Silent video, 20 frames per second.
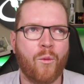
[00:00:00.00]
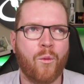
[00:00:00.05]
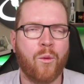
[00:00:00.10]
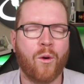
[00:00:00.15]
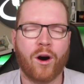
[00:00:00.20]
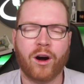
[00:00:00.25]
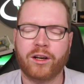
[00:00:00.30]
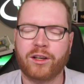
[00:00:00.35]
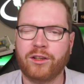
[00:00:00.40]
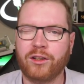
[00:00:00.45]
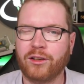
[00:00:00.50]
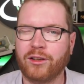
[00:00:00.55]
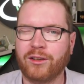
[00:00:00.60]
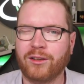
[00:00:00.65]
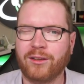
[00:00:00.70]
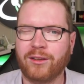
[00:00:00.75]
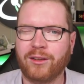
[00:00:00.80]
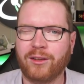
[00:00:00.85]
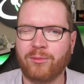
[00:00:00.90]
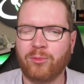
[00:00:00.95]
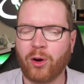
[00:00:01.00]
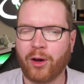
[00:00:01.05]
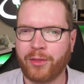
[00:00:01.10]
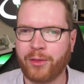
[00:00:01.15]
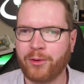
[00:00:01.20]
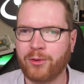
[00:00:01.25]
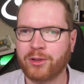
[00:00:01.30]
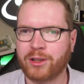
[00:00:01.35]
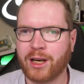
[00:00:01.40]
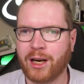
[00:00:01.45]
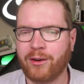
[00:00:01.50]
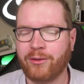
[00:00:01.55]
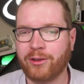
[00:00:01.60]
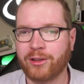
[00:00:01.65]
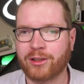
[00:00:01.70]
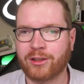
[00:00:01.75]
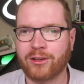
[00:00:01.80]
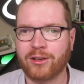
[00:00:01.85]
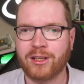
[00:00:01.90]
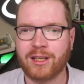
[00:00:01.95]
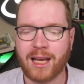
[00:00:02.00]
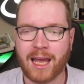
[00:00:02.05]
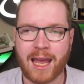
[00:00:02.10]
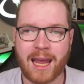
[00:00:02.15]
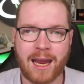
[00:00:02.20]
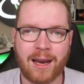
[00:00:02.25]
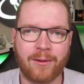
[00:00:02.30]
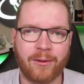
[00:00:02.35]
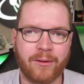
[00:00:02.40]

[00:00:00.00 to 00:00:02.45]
what those areas contained.